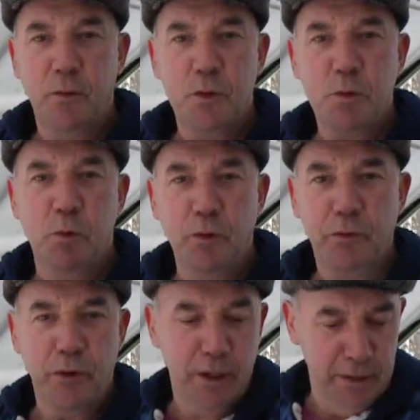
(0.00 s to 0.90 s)
to get home this
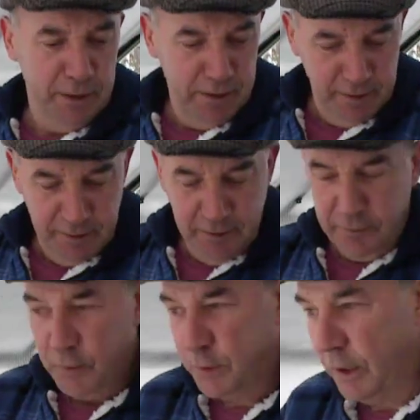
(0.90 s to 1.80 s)
morning for
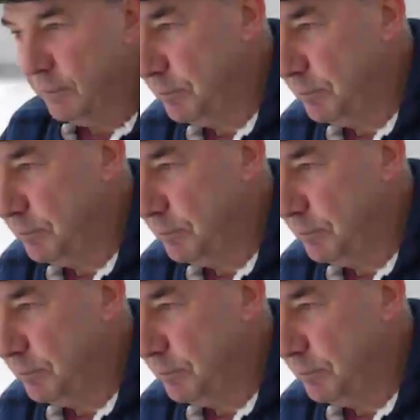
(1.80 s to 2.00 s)
about